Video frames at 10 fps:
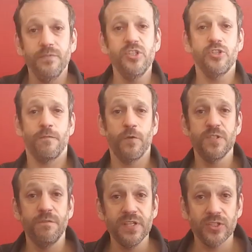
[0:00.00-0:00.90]
This is your
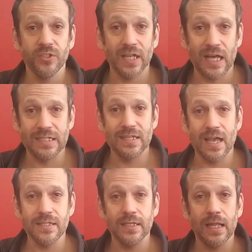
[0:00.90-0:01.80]
first physical
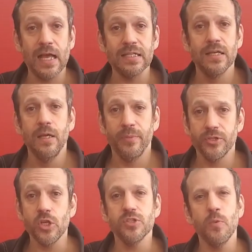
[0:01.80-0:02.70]
contact in class, but
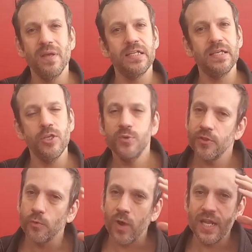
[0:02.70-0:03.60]
it's also meant to get you into
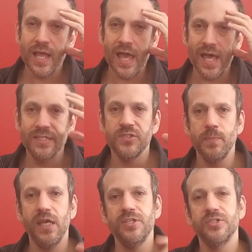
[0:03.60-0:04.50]
the right
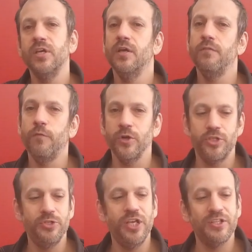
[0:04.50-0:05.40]
headspace for
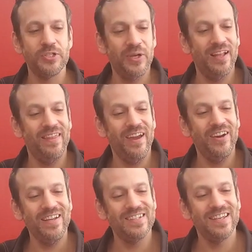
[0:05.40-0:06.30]
jiu-jitsu. There
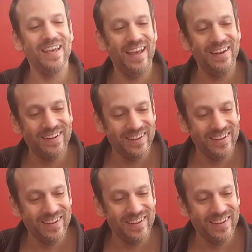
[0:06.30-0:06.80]
he is again.